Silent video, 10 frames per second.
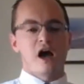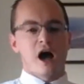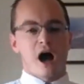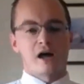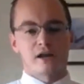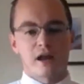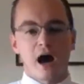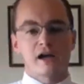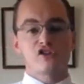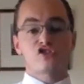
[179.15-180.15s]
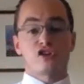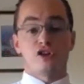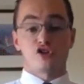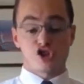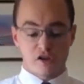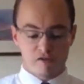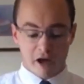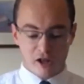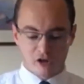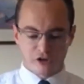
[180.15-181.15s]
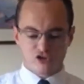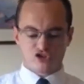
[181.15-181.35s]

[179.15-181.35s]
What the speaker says: Ananias and the chief elders